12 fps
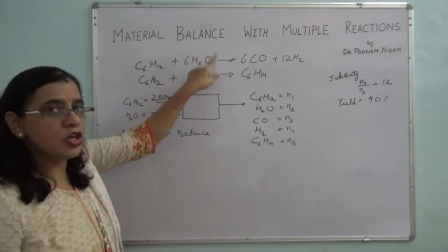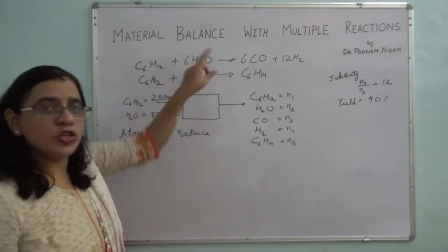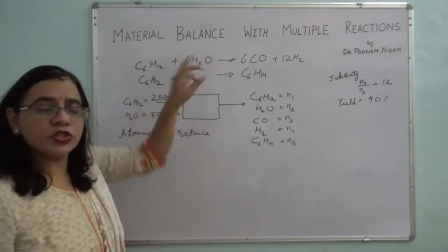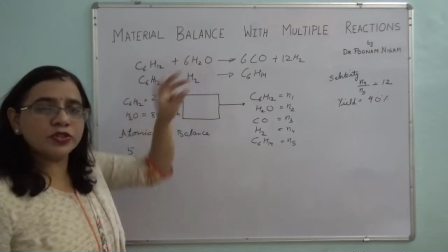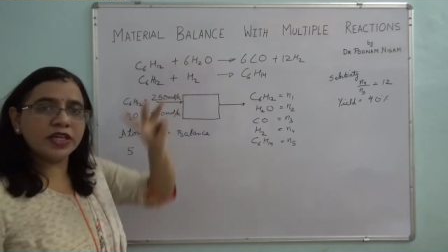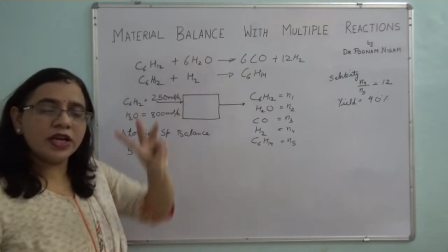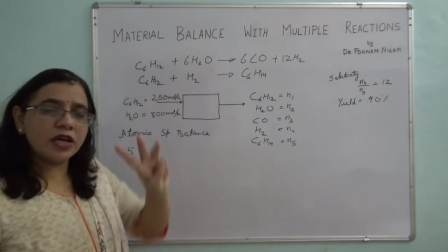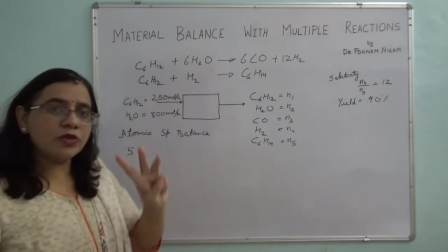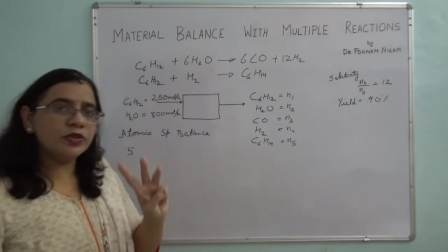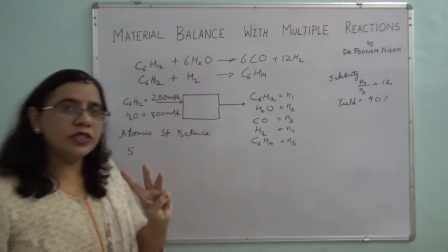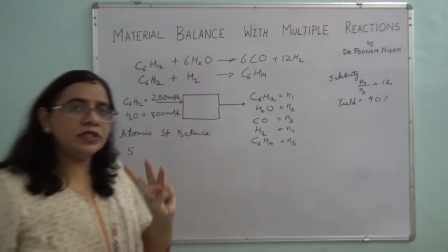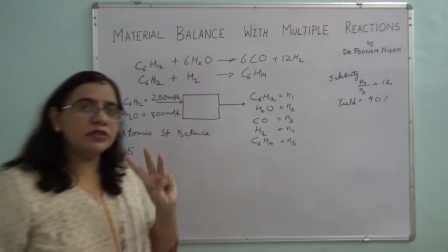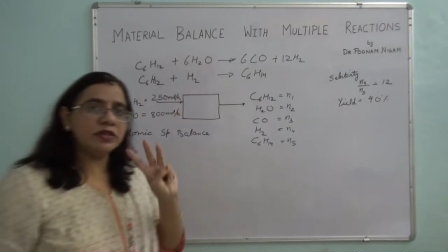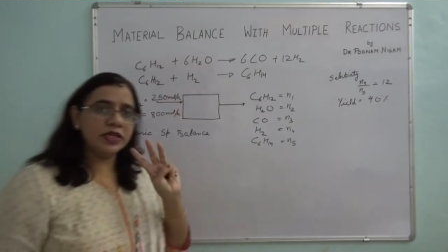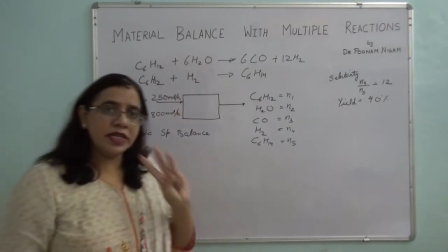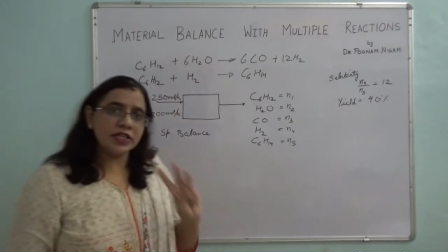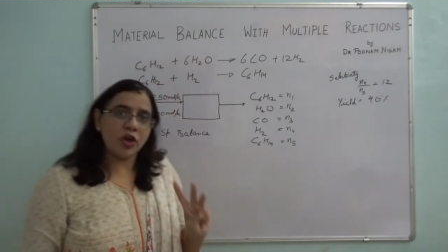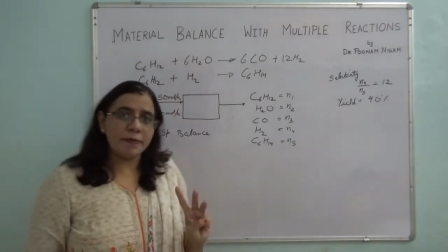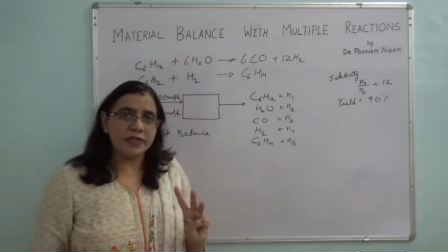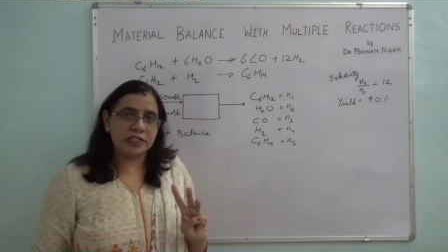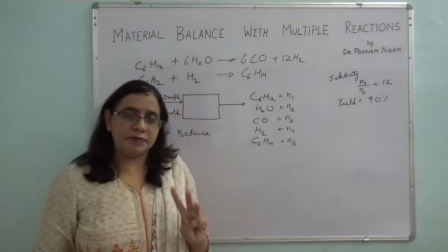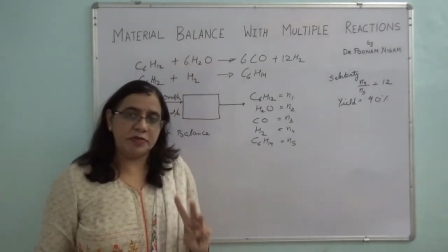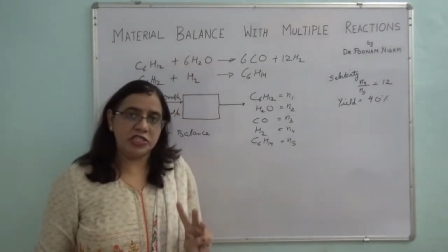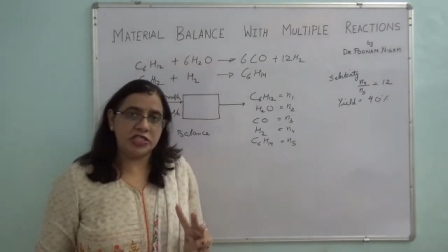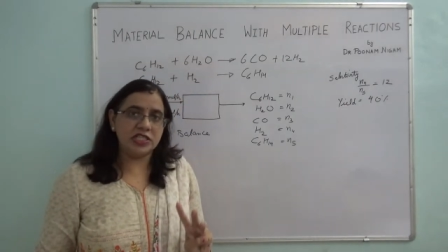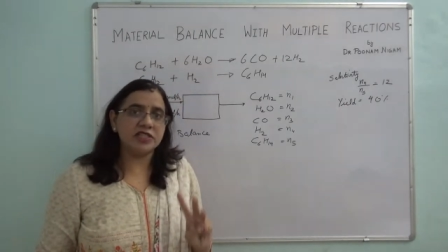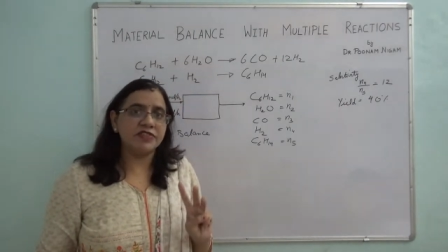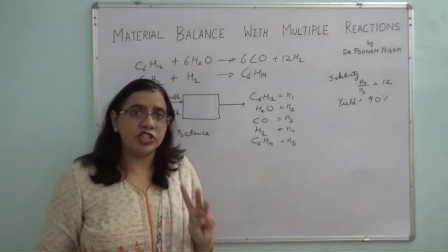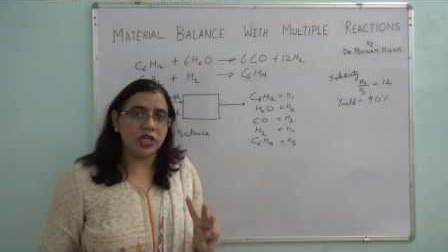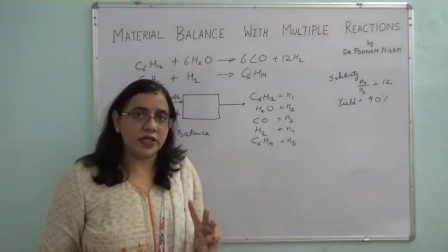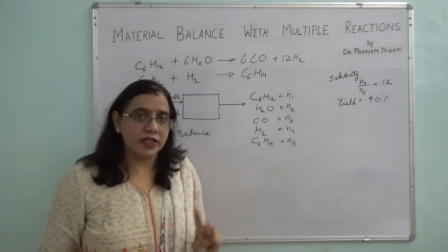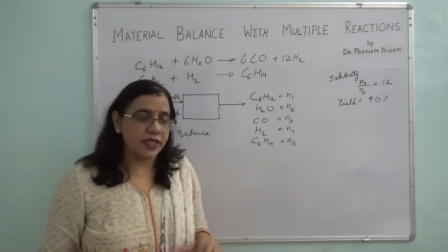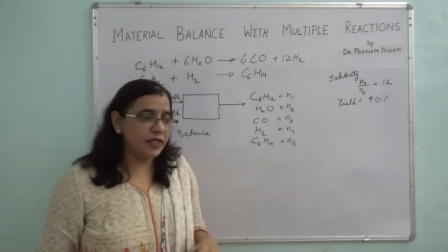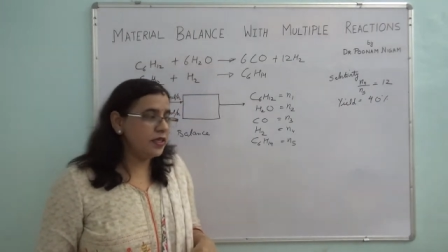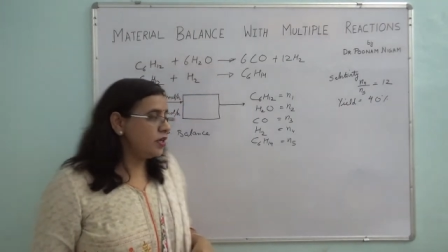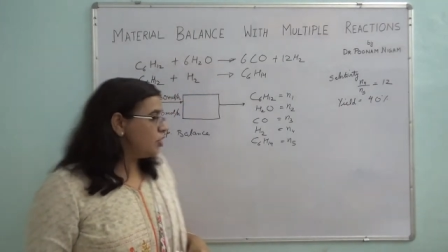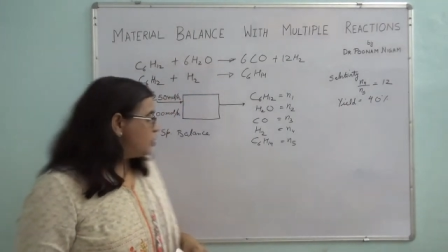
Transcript: So there are only three atomic species which are there.